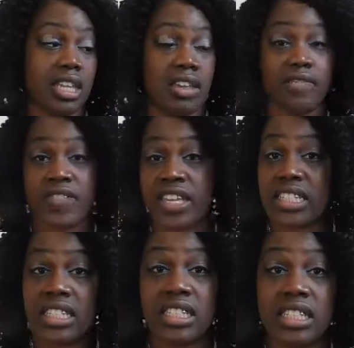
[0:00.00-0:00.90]

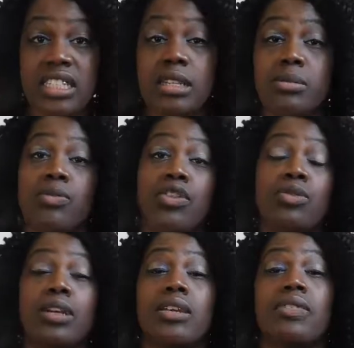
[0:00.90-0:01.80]
invest in these tips so
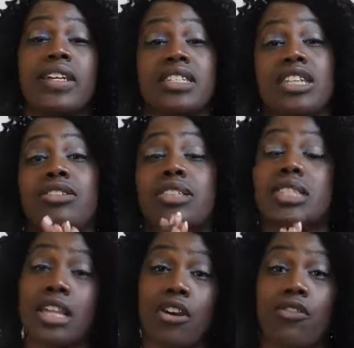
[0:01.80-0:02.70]
you can invest in
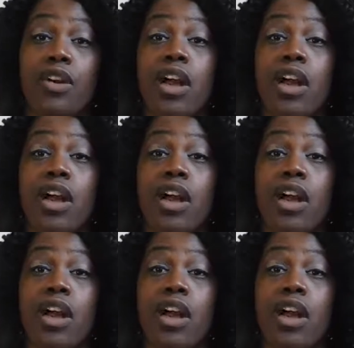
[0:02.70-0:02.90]
yourself.